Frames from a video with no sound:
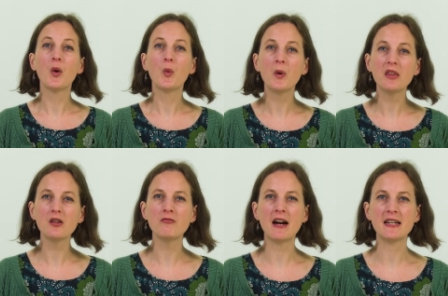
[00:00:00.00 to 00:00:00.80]
With
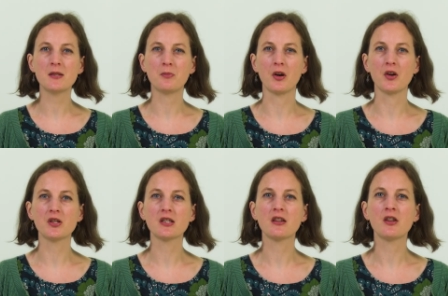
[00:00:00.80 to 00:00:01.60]
the right
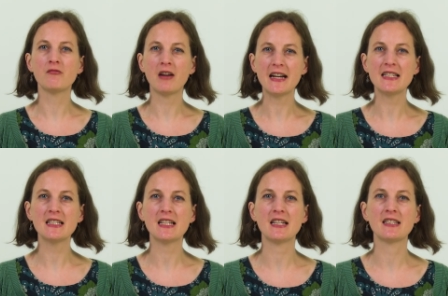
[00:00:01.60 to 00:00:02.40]
approach, the writing
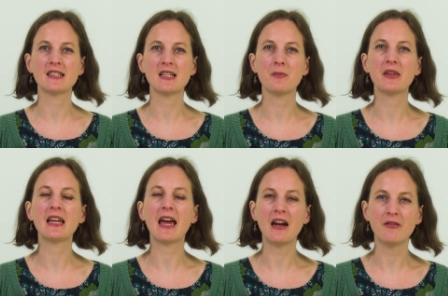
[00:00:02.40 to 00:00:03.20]
test is
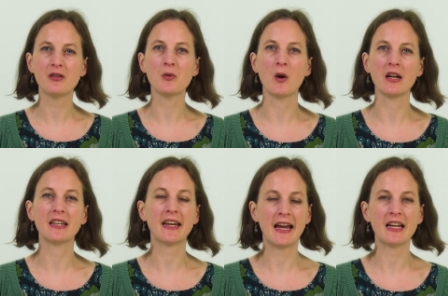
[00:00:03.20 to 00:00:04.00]
something everyone
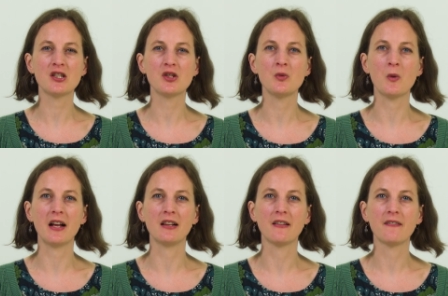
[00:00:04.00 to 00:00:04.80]
can do
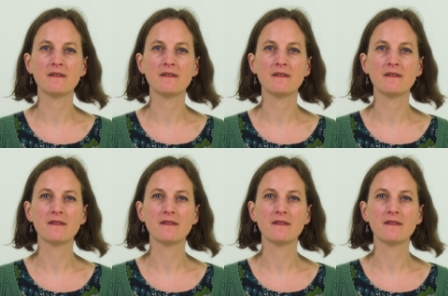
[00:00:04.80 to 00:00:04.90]
well.